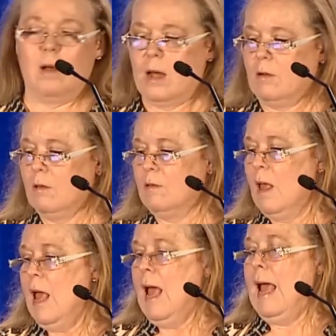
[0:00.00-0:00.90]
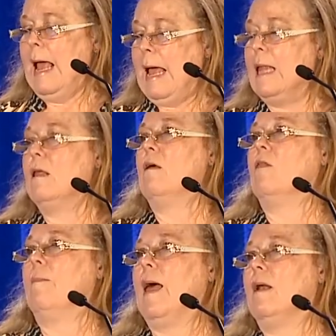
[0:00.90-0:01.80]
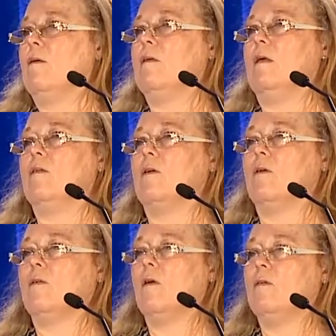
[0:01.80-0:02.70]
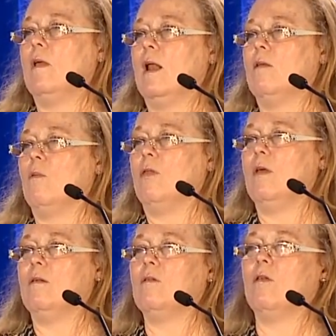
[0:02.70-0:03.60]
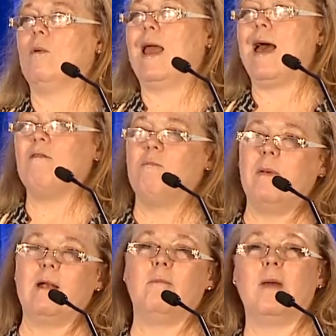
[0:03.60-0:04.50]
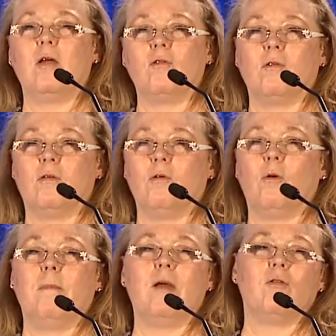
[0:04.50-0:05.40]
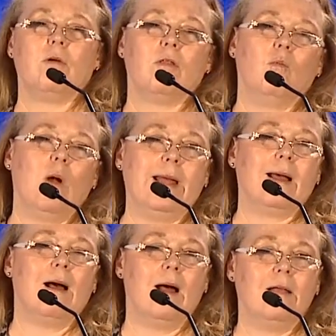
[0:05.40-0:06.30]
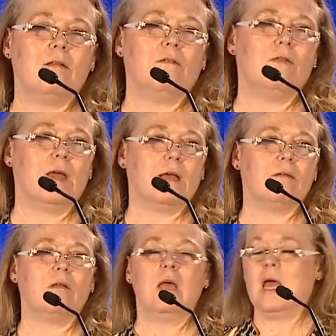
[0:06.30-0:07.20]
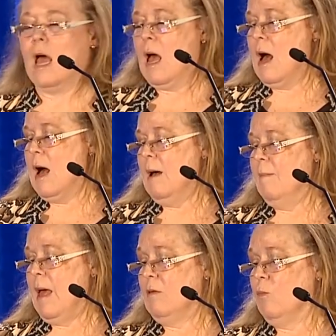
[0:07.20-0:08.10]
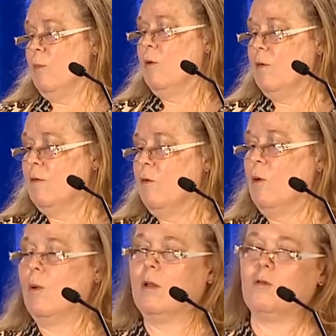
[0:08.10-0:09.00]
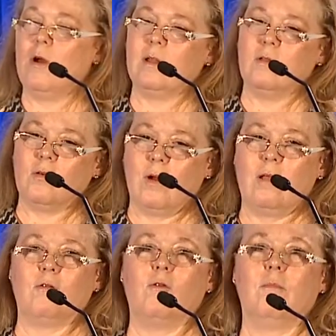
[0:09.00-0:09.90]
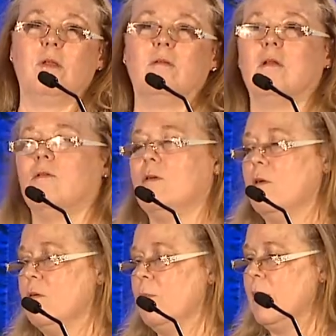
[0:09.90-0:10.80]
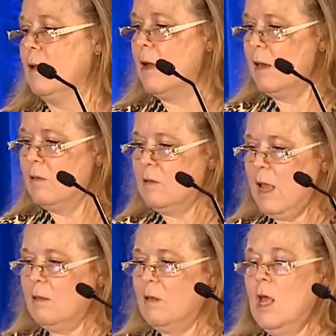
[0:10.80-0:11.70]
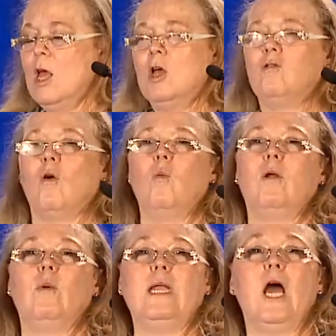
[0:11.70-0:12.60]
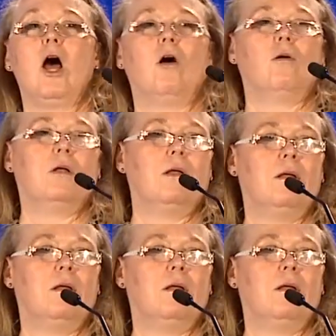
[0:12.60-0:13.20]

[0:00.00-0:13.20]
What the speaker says: models and the penalties that are associated with these so that we have better measures, so that we're measuring the right kinds of things as we're moving forward and trying to transform the delivery system in the United States. So what do we know?